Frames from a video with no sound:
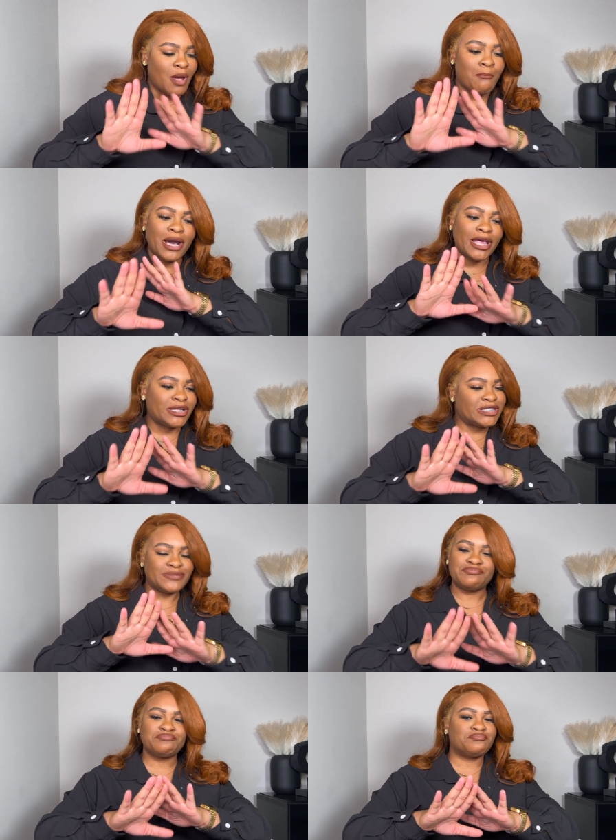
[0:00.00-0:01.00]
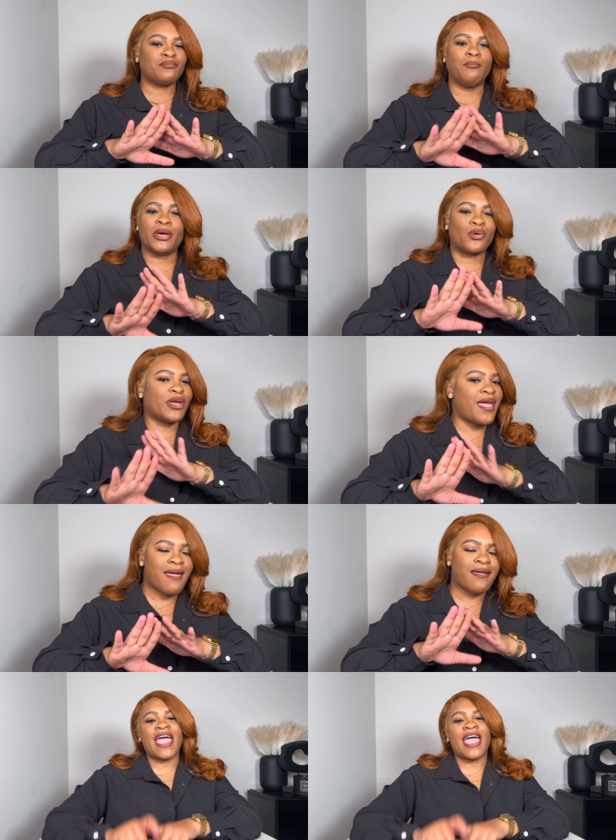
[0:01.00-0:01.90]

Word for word: but, but okay.